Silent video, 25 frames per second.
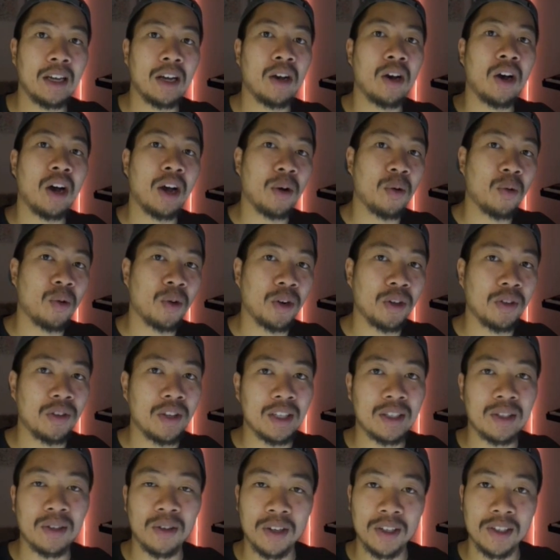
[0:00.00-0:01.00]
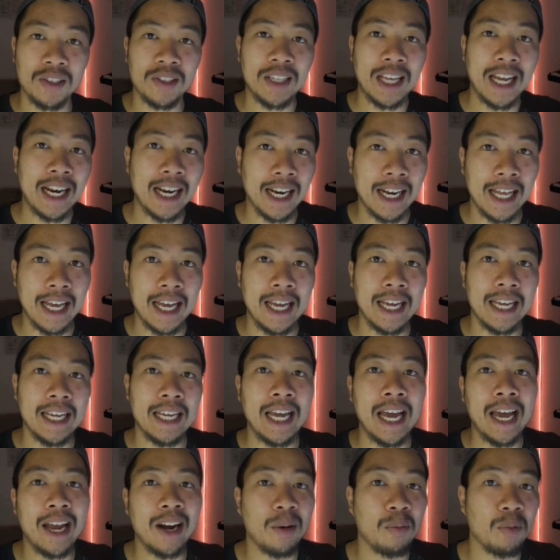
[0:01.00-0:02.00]
I ordered this on a Saturday
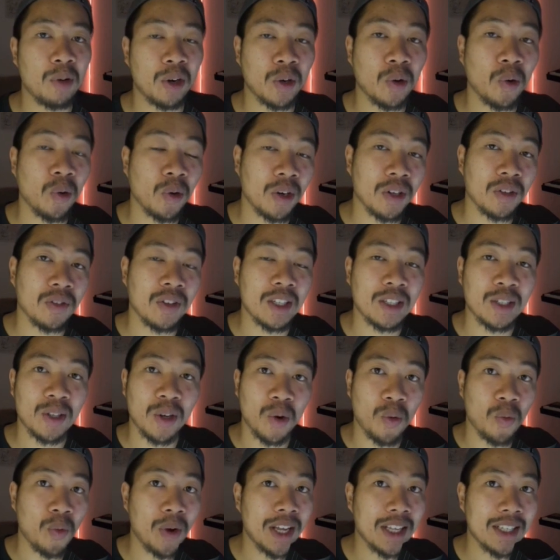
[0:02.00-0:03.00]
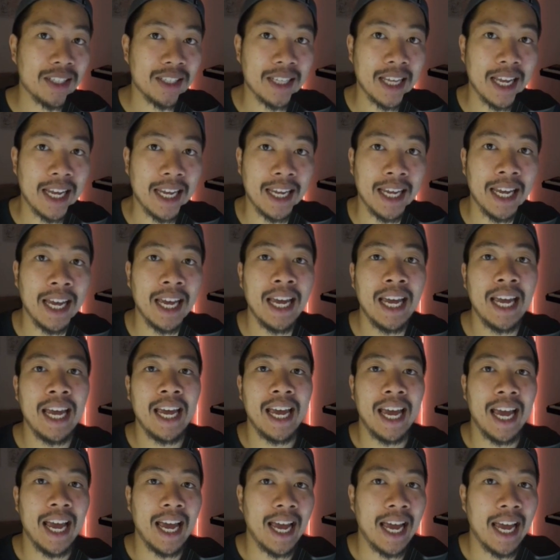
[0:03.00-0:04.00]
and I'm recording this on a Wednesday,
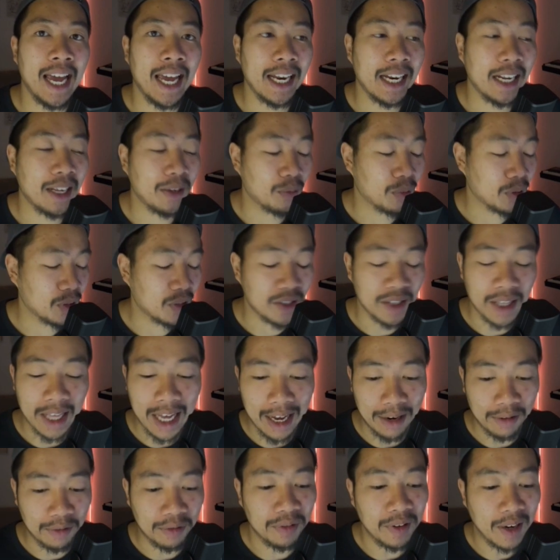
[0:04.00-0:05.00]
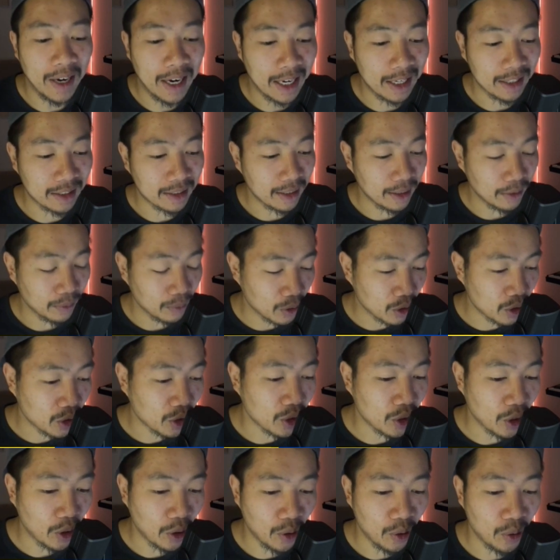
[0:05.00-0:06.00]
and it was that fast. It was
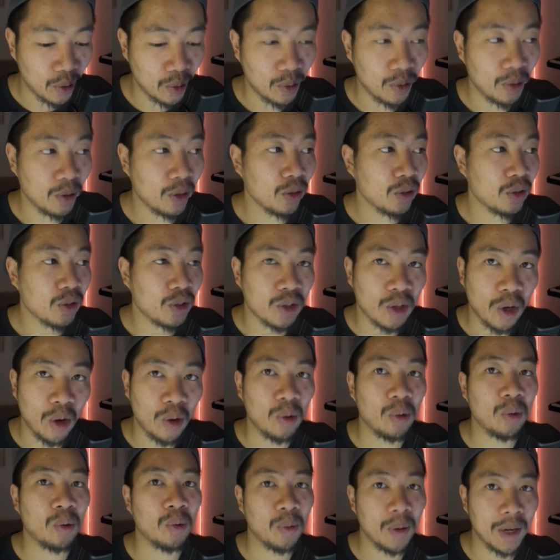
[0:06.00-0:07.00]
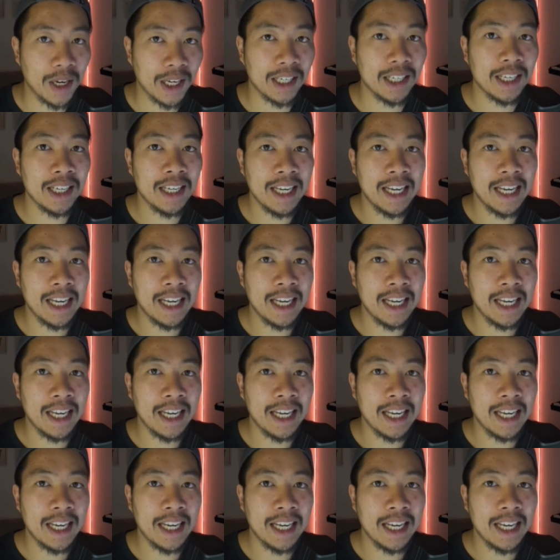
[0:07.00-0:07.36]
so quick.